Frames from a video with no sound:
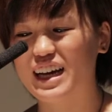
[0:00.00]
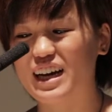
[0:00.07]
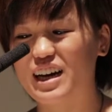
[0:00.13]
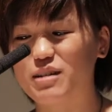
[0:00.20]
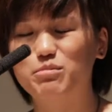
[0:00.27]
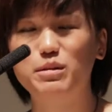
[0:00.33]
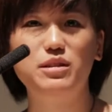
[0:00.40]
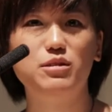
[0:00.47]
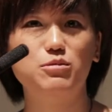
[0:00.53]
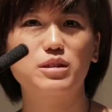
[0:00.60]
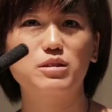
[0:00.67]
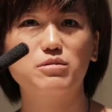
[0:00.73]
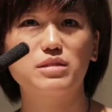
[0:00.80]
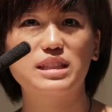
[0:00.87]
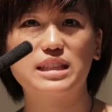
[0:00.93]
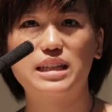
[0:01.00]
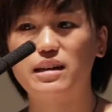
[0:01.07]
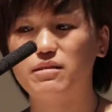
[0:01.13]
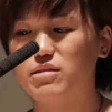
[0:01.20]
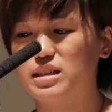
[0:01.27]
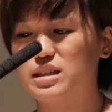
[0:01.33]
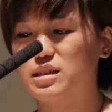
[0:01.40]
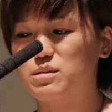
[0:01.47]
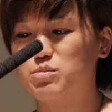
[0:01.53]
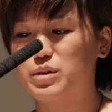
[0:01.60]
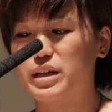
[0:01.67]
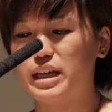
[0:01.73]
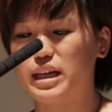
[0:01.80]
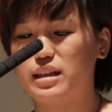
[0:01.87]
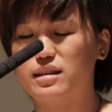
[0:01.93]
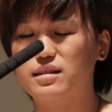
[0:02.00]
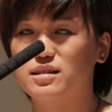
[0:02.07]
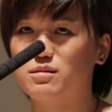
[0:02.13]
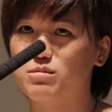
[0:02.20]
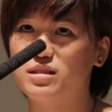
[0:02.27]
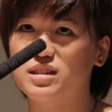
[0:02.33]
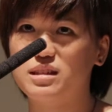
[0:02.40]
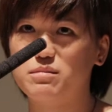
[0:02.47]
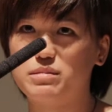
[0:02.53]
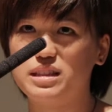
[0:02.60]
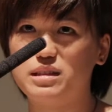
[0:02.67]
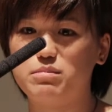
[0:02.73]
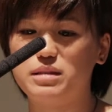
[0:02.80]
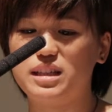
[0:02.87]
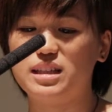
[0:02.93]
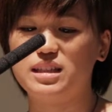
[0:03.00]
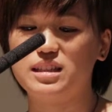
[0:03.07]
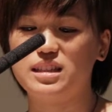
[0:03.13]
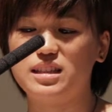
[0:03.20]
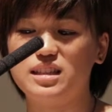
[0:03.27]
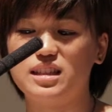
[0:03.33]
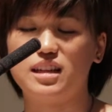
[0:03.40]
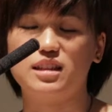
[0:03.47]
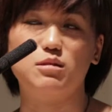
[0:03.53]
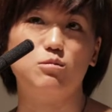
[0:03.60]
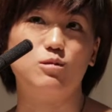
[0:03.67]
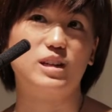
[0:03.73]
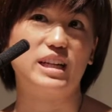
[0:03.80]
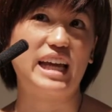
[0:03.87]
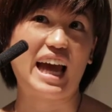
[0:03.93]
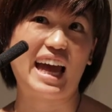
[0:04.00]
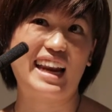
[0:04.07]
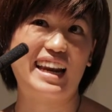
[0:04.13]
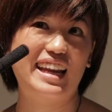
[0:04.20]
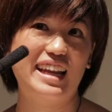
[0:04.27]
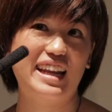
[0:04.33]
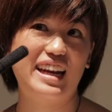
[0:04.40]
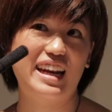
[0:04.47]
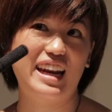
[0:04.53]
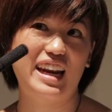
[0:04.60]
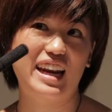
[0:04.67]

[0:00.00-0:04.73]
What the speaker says: But the real reason I wanted to bring this word up is because it's got the word cat in it.